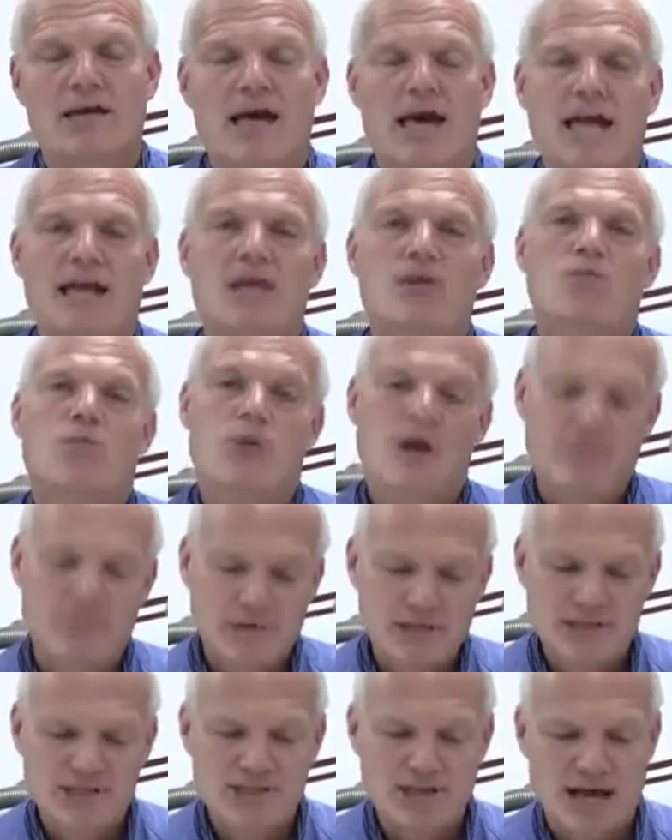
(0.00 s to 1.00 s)
any
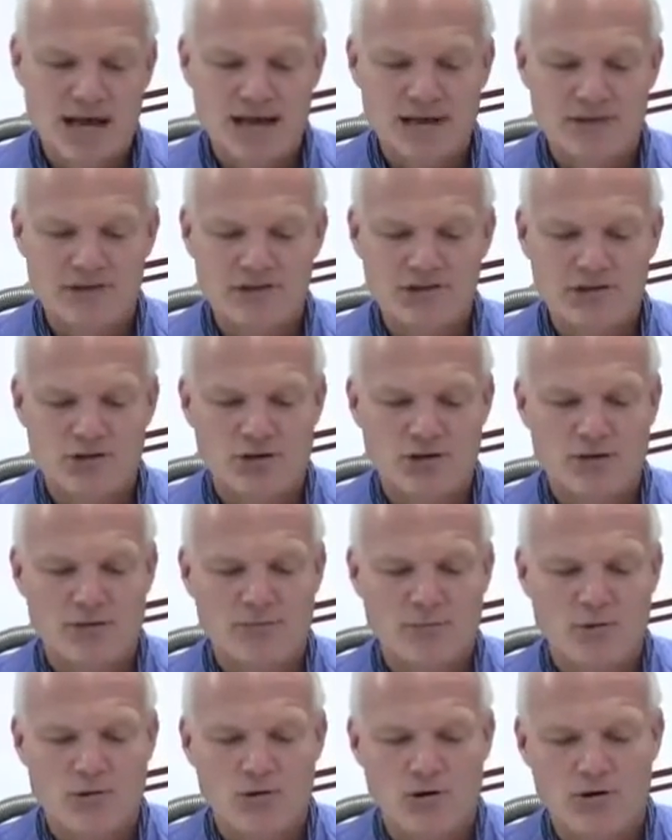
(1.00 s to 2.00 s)
remnants on the
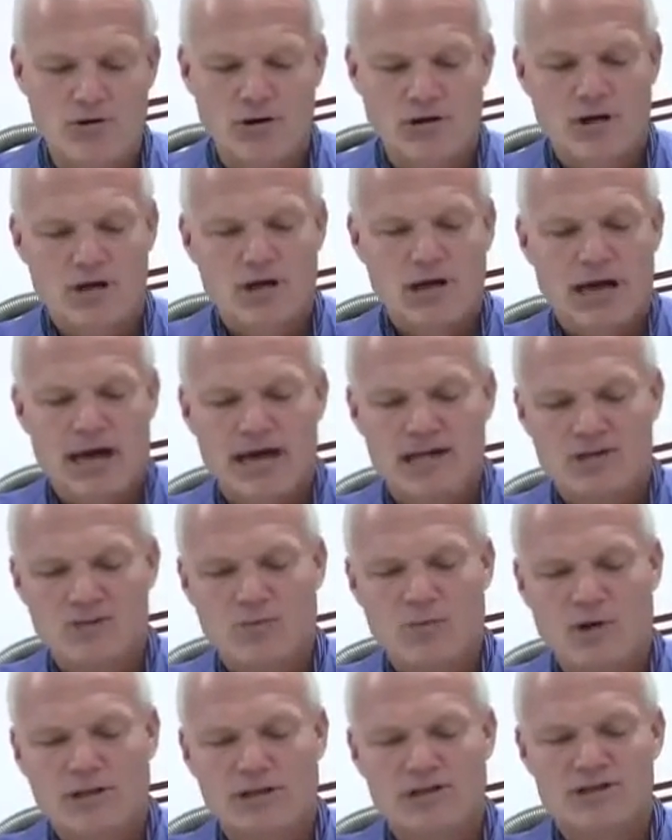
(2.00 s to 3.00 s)
circuit board, as
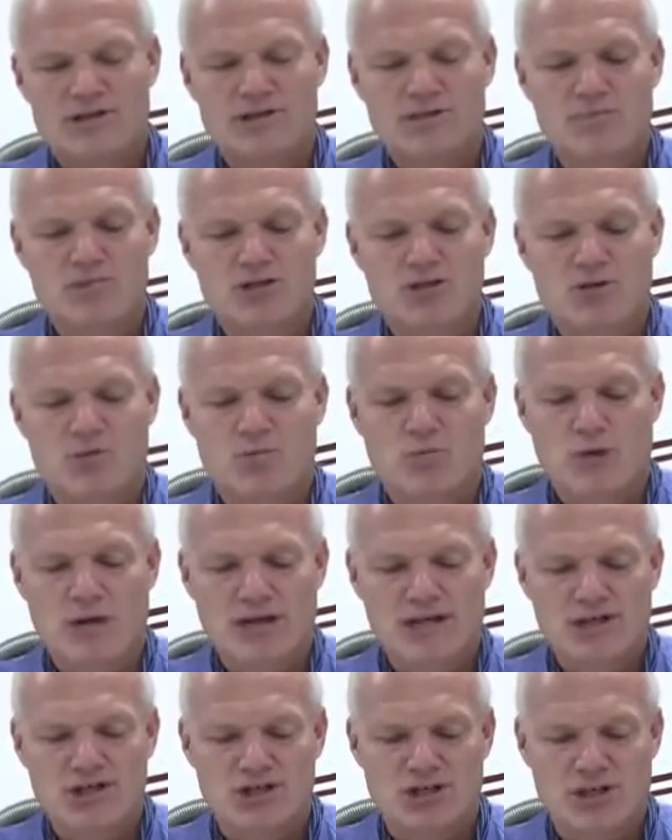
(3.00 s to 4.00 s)
well as some
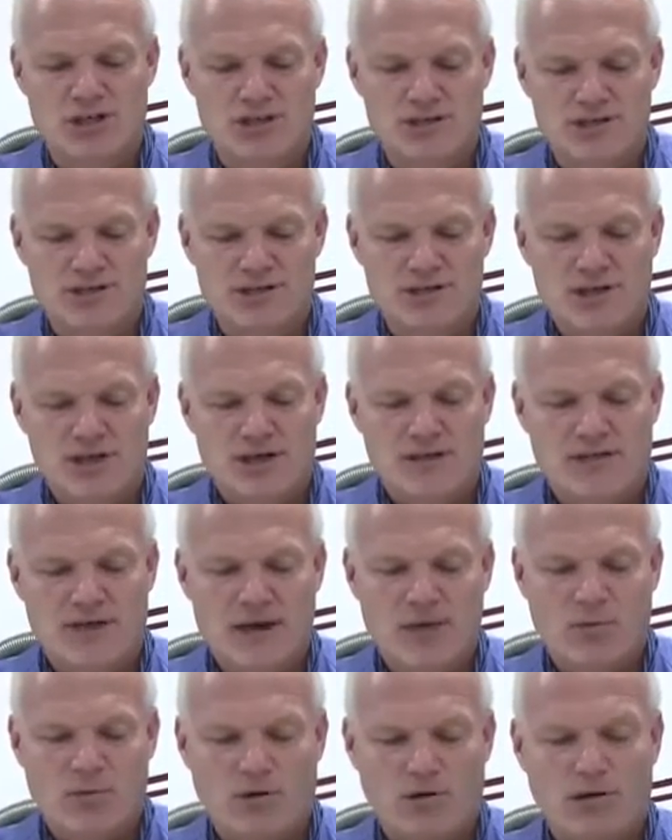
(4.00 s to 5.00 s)
syringes
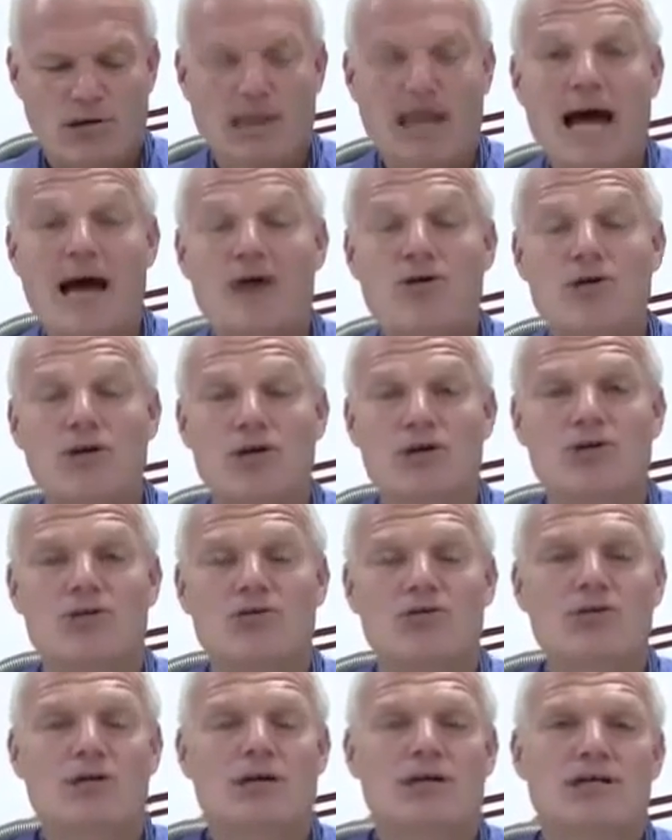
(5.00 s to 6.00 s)
that will allow
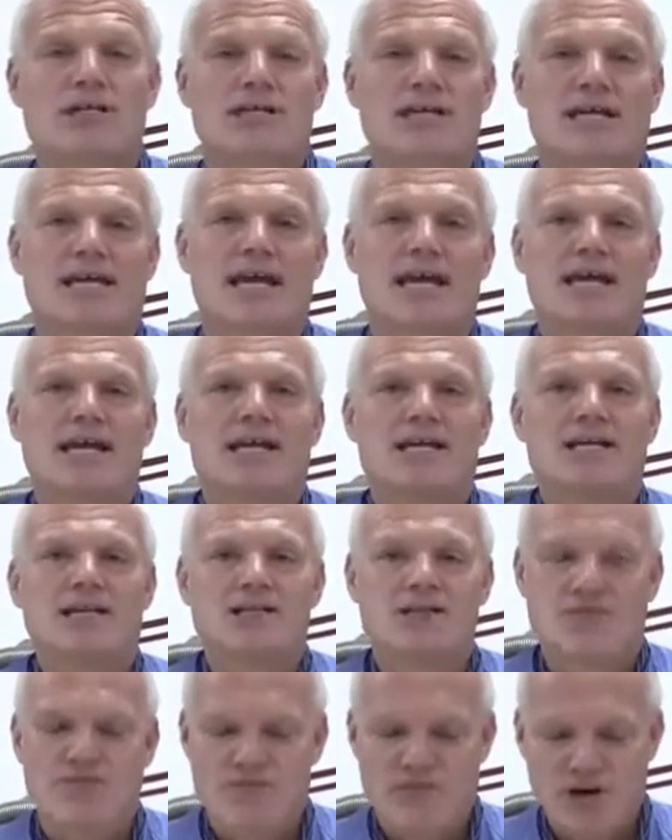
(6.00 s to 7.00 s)
you to get it
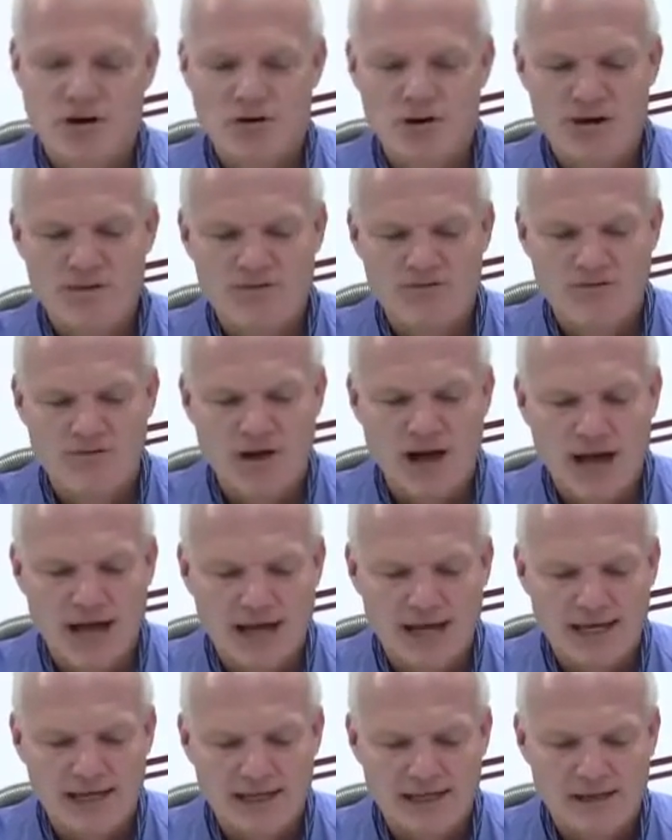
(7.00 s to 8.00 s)
into very
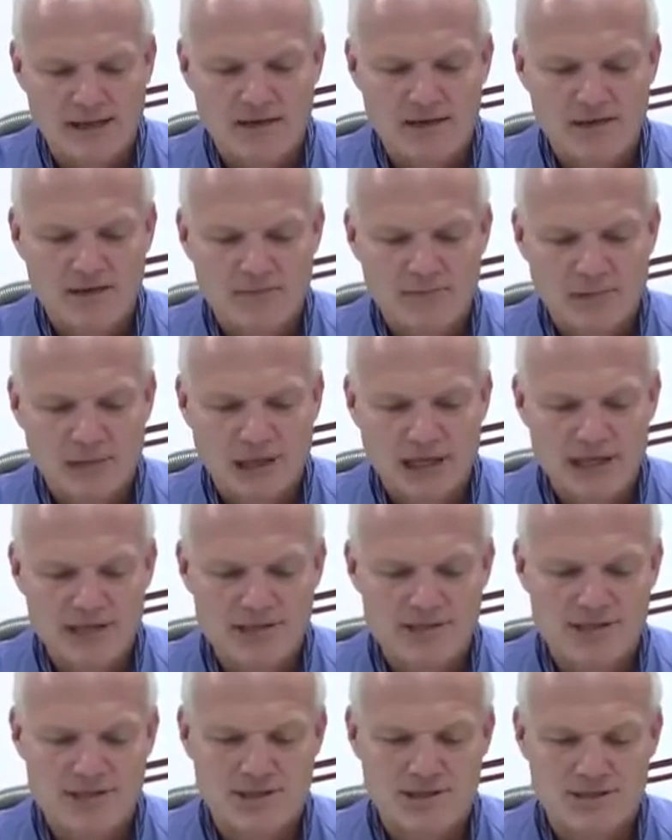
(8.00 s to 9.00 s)
fine
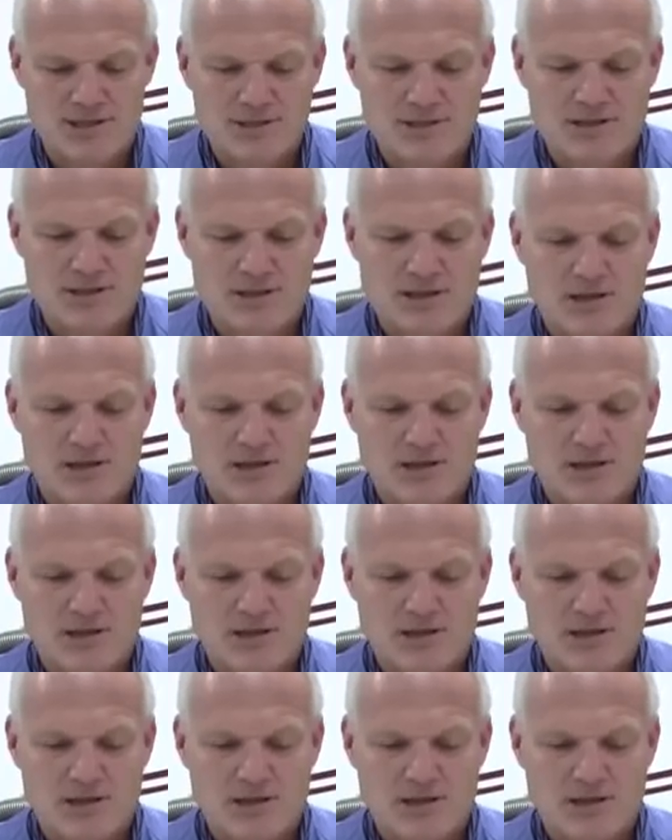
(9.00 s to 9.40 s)
places.